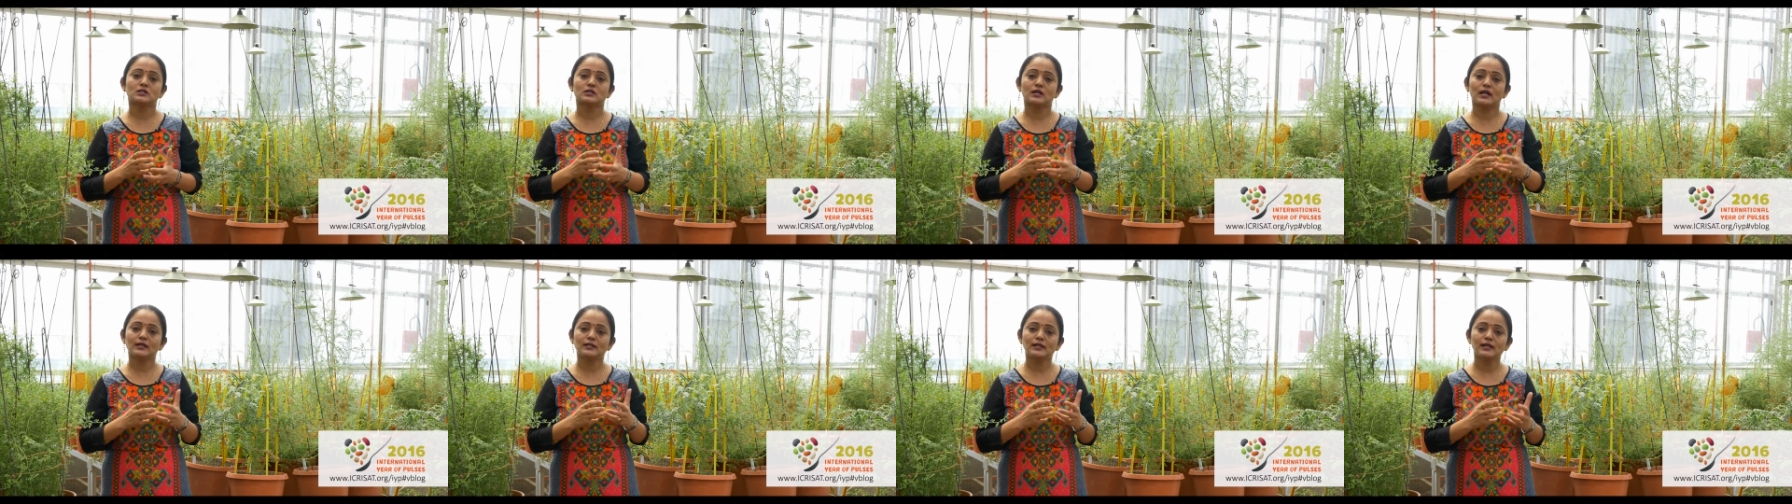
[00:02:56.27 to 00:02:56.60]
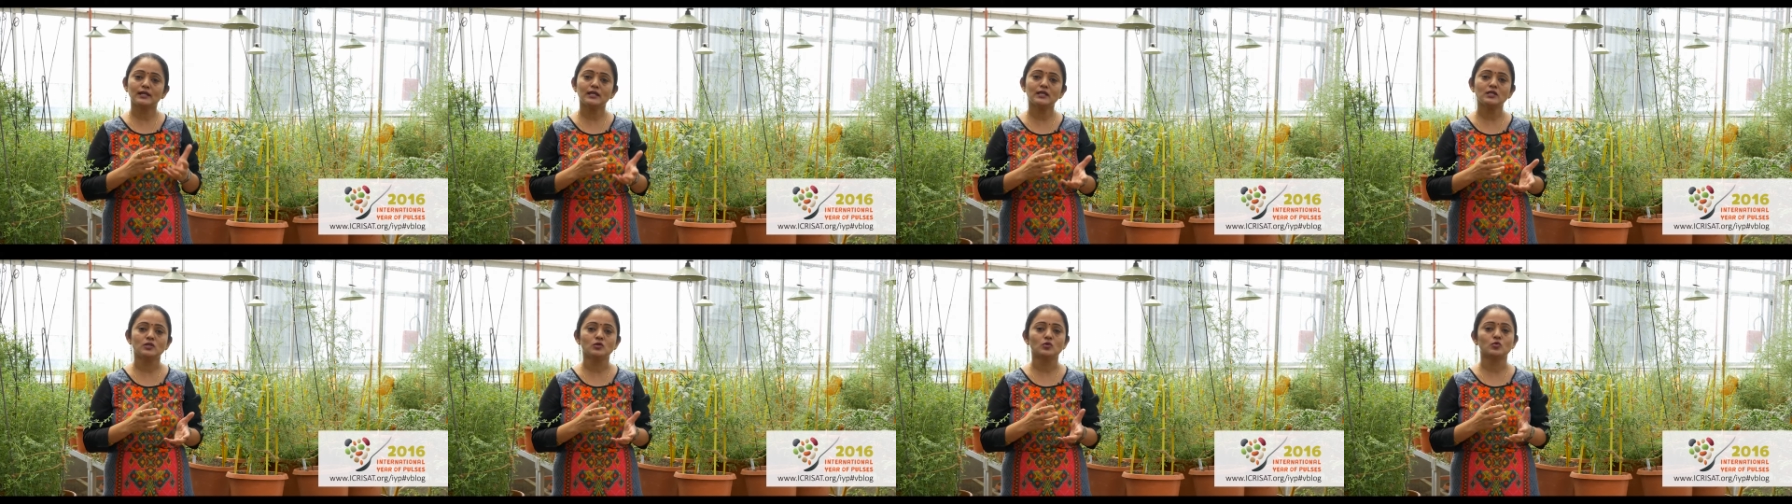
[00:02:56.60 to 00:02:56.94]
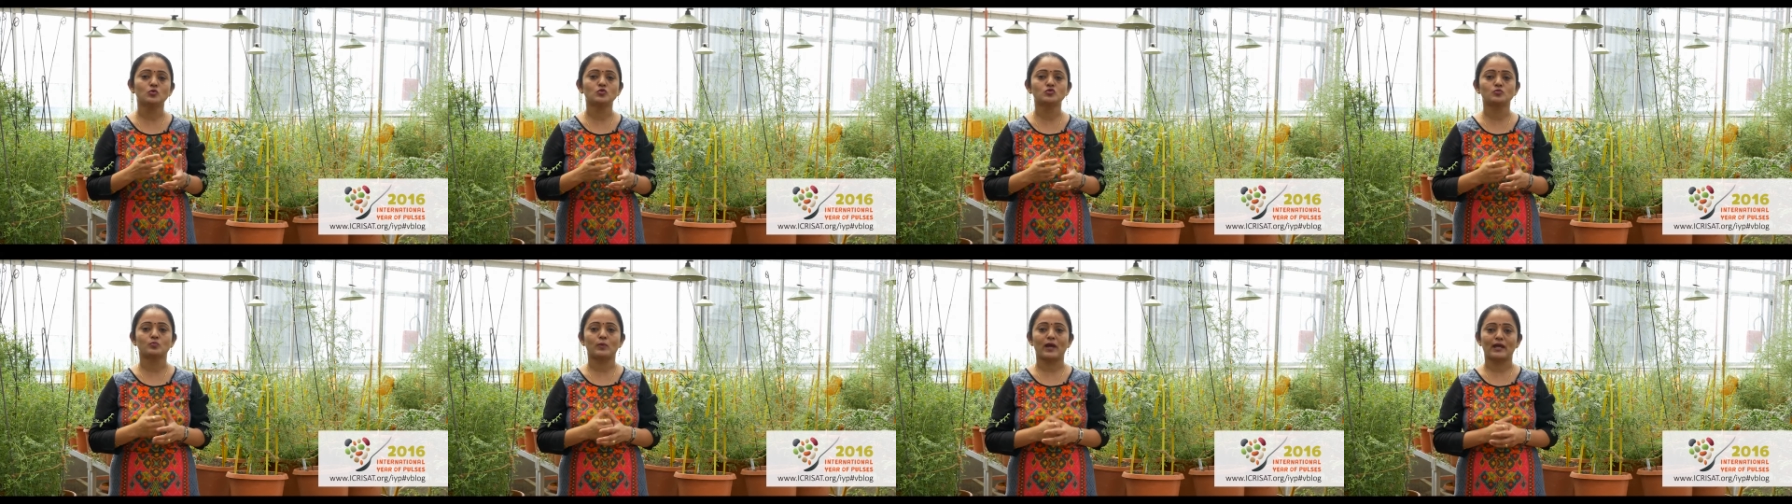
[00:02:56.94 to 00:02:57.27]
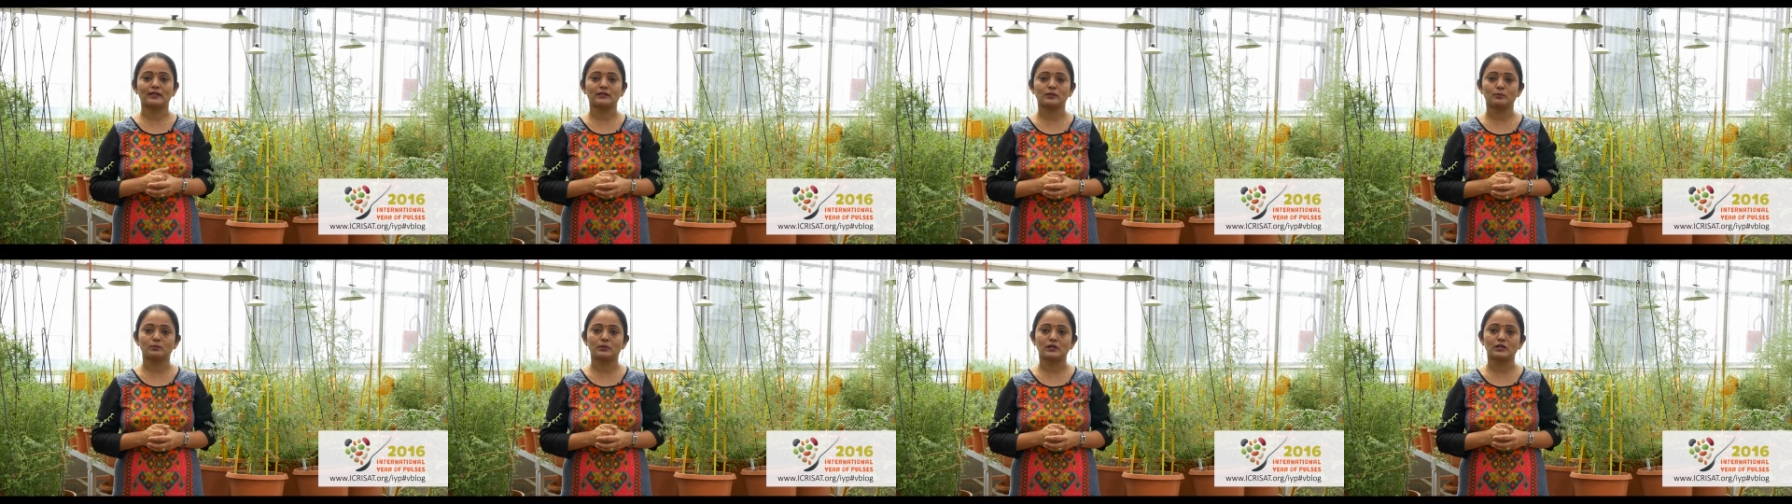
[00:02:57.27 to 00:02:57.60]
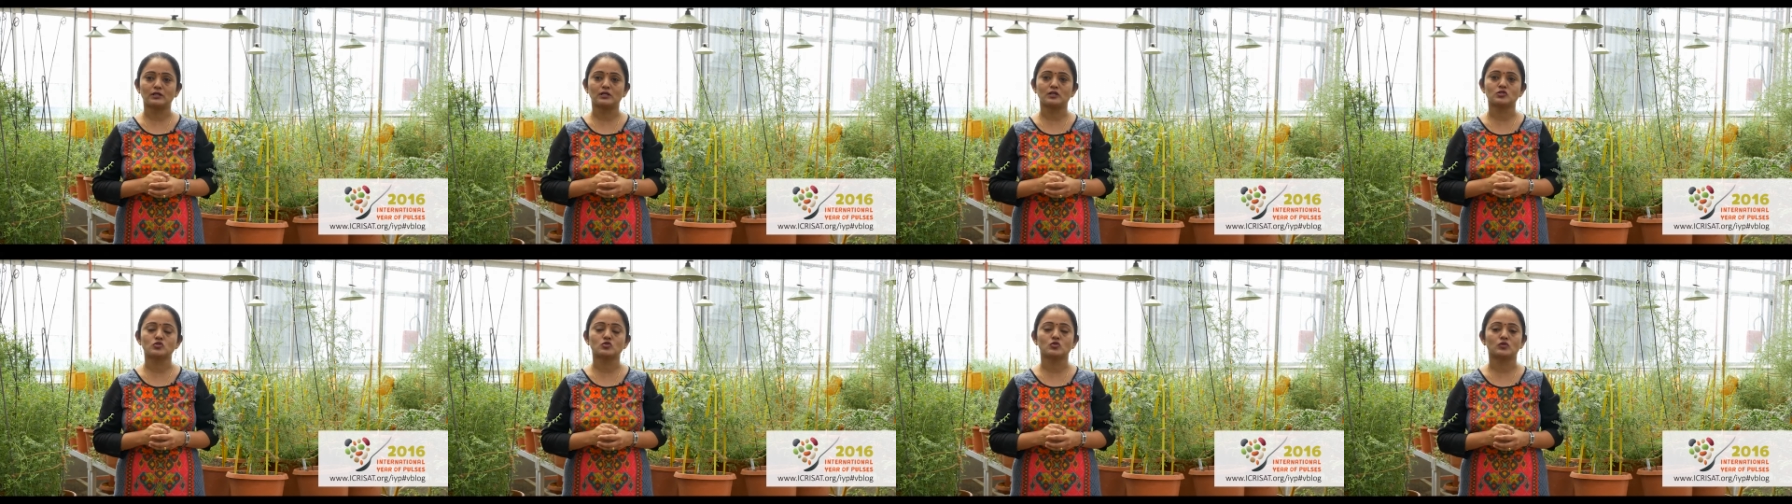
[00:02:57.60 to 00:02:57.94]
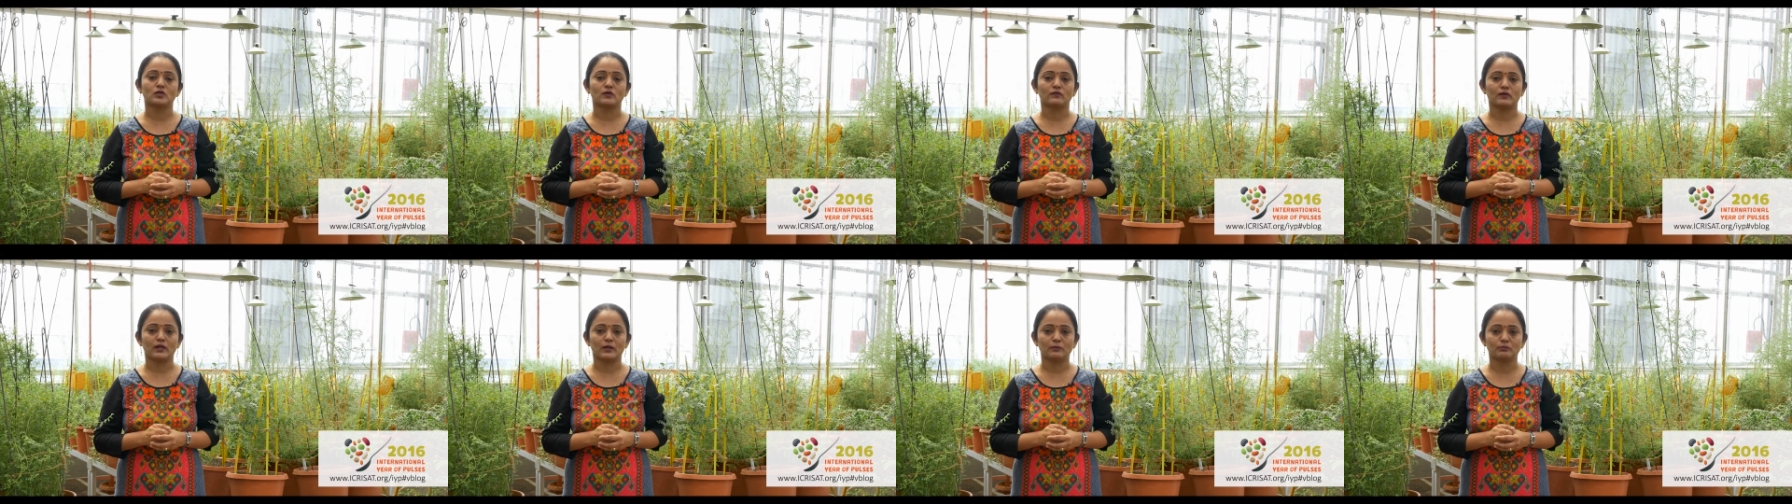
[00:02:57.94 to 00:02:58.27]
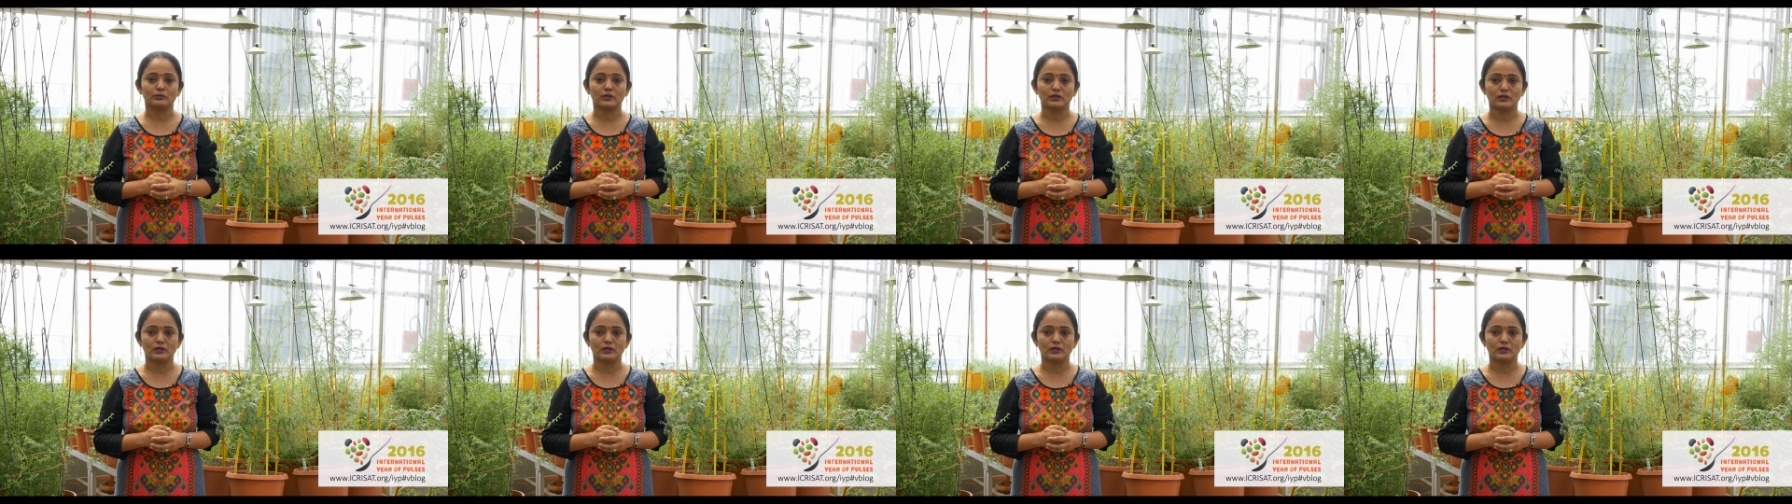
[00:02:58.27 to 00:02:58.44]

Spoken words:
readily used by the breeders to develop